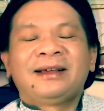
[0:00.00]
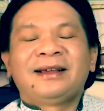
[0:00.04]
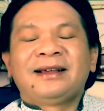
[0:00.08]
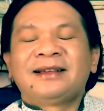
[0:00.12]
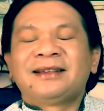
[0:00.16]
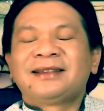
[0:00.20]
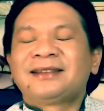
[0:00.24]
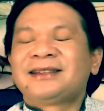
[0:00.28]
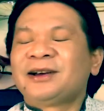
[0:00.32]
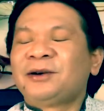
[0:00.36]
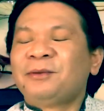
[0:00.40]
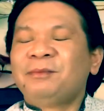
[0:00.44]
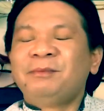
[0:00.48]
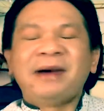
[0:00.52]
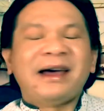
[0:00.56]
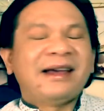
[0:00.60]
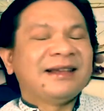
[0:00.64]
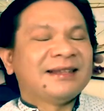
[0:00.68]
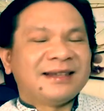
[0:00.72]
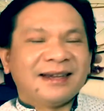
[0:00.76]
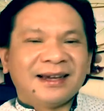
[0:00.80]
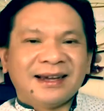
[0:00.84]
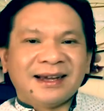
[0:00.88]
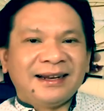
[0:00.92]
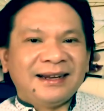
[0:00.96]
So
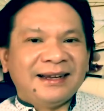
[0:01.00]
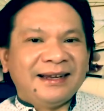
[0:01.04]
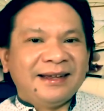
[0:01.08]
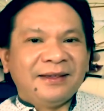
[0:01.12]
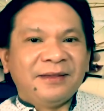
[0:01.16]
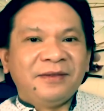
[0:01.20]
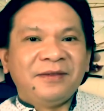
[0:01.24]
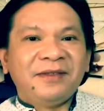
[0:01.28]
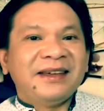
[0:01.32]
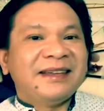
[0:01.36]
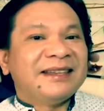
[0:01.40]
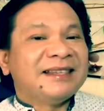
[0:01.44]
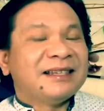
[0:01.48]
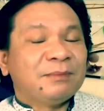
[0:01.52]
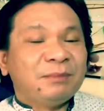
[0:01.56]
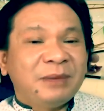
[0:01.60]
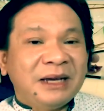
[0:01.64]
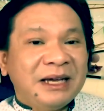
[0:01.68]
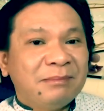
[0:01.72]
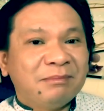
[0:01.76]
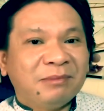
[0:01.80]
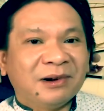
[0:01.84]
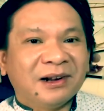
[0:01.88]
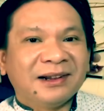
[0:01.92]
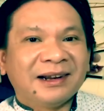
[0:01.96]
basically, these
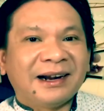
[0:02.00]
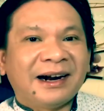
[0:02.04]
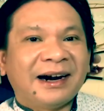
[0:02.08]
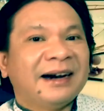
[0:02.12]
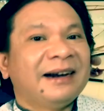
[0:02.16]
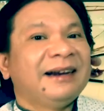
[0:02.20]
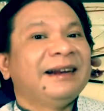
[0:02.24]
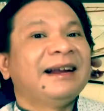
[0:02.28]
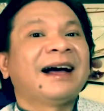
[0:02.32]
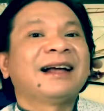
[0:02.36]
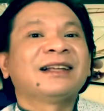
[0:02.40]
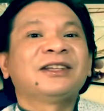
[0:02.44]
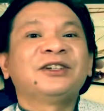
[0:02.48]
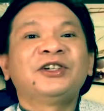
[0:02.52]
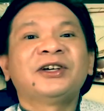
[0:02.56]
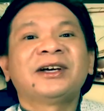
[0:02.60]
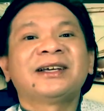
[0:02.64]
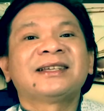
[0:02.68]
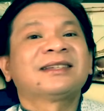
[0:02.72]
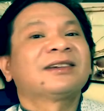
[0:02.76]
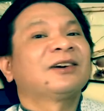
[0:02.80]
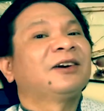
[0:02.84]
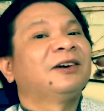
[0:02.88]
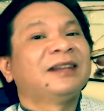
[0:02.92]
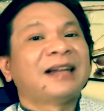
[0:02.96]
people are not
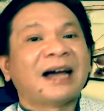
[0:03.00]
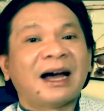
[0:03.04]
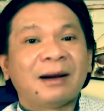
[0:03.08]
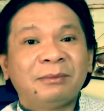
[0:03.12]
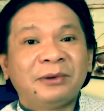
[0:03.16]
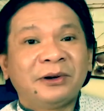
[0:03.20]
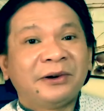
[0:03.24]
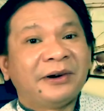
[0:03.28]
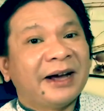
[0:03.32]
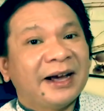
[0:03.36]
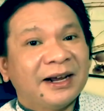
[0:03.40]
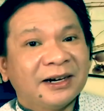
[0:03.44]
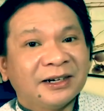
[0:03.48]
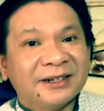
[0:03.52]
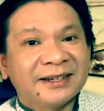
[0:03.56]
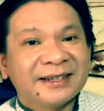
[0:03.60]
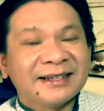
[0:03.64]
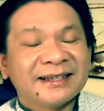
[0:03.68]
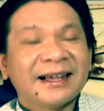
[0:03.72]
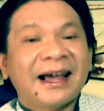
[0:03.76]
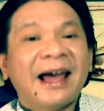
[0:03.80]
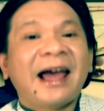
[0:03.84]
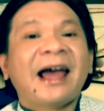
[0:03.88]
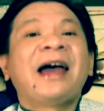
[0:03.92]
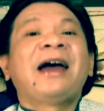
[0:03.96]
just
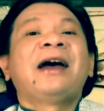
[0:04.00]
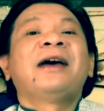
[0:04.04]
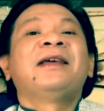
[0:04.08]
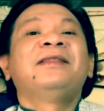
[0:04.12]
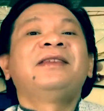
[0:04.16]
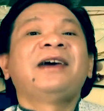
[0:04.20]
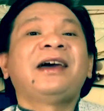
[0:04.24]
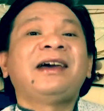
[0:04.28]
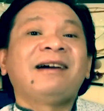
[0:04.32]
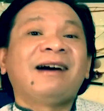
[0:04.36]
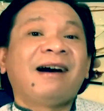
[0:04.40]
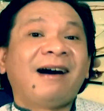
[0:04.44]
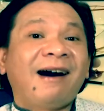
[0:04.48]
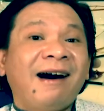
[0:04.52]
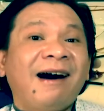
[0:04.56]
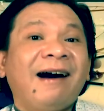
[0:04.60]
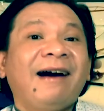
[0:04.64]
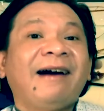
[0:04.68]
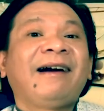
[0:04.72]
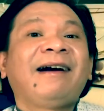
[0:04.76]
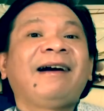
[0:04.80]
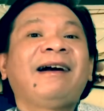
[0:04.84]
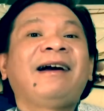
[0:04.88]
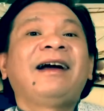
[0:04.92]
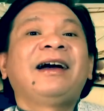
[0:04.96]
collaborators, they
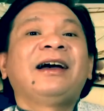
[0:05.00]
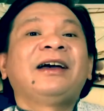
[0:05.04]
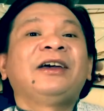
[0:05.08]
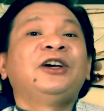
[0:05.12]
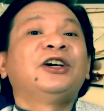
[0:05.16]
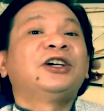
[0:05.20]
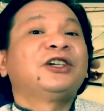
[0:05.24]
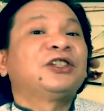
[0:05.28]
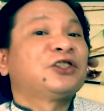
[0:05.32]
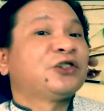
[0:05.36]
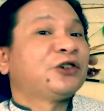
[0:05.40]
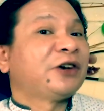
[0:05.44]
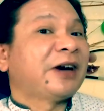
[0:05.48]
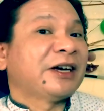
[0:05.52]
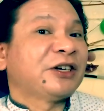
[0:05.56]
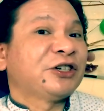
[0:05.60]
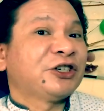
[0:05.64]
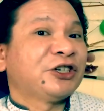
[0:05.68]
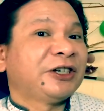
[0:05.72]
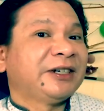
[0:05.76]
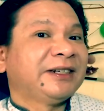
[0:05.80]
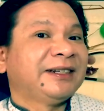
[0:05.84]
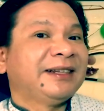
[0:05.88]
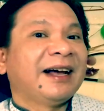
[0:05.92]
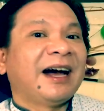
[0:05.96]
are your
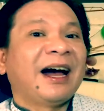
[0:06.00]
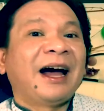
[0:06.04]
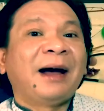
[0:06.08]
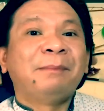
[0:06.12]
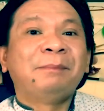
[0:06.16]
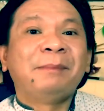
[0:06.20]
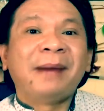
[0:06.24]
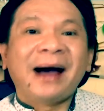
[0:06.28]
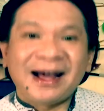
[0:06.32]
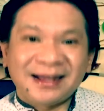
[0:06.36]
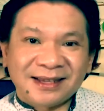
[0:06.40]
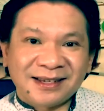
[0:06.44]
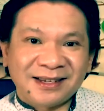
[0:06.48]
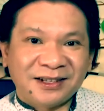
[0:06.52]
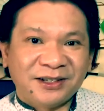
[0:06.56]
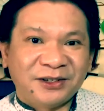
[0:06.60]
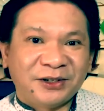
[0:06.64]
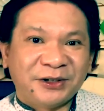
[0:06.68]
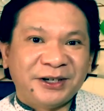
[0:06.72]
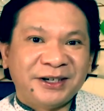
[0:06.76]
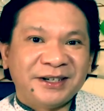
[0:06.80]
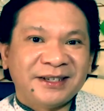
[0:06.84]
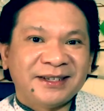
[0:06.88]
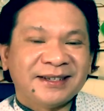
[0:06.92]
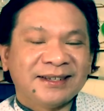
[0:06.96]
treasured
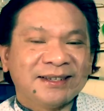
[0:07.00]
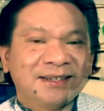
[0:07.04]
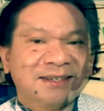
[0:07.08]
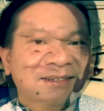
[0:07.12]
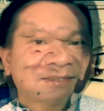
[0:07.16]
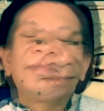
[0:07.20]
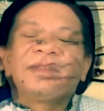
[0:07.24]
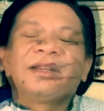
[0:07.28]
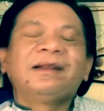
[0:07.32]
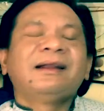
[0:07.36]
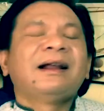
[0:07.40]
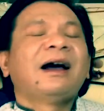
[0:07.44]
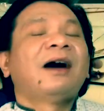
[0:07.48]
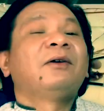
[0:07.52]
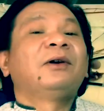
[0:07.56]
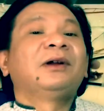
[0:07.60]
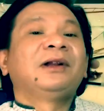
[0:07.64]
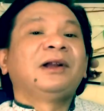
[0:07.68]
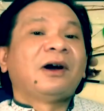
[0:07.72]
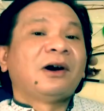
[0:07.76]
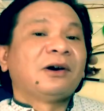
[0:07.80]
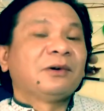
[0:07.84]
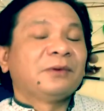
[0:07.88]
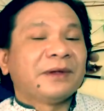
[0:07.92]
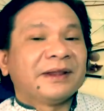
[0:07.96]
ambassadors. Now,
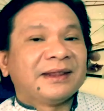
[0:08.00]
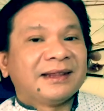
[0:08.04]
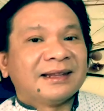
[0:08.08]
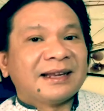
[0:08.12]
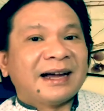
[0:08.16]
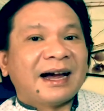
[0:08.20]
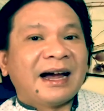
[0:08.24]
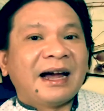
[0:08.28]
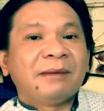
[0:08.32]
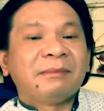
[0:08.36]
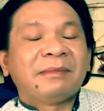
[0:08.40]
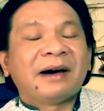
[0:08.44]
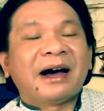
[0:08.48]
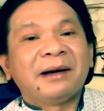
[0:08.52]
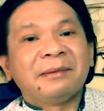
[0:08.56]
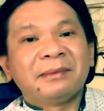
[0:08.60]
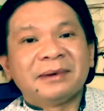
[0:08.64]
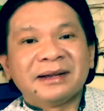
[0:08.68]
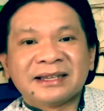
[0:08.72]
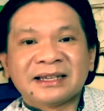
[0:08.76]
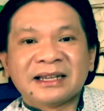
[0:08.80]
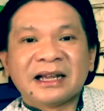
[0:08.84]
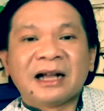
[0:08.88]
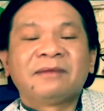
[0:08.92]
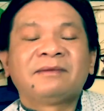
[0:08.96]
along with time, I
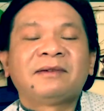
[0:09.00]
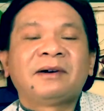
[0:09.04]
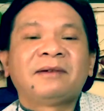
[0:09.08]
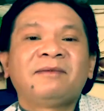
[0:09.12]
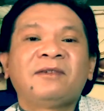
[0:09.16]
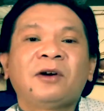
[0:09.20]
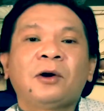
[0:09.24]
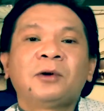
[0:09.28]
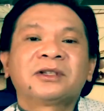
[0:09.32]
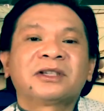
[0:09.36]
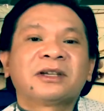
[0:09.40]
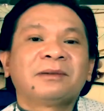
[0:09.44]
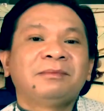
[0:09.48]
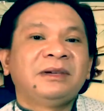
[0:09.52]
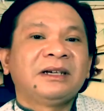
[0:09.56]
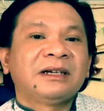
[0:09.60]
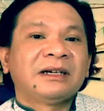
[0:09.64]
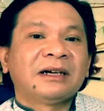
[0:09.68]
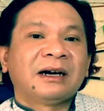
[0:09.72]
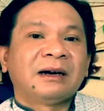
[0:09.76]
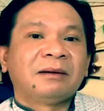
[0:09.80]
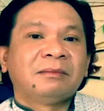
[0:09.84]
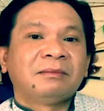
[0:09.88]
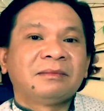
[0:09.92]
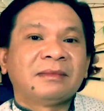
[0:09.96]
myself have also
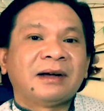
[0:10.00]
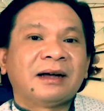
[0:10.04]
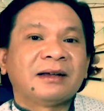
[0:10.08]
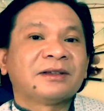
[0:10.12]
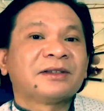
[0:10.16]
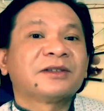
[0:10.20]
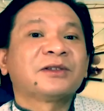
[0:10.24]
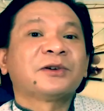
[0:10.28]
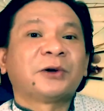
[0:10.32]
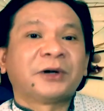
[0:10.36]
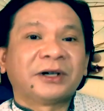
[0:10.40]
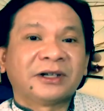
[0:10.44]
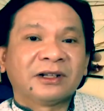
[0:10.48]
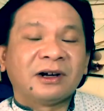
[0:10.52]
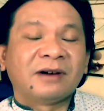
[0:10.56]
become sort